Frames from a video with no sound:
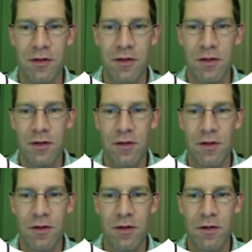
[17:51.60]

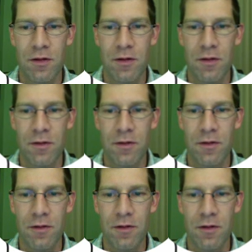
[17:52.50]

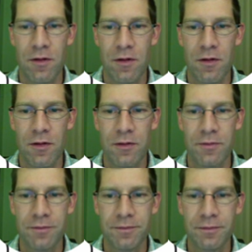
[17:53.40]

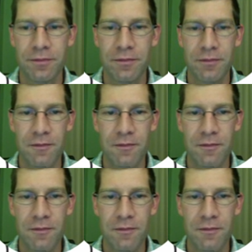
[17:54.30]
Nobody speaks.